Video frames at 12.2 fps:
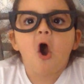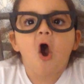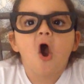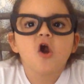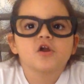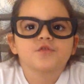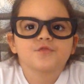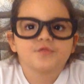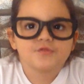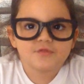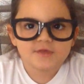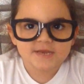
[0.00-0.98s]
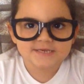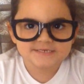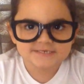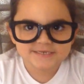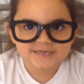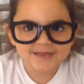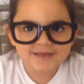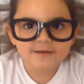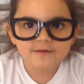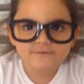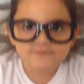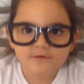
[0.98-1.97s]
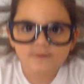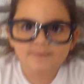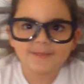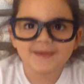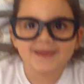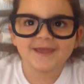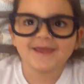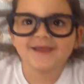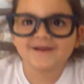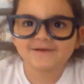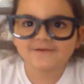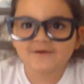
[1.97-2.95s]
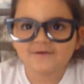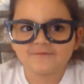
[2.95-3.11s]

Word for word: Oxygen from the air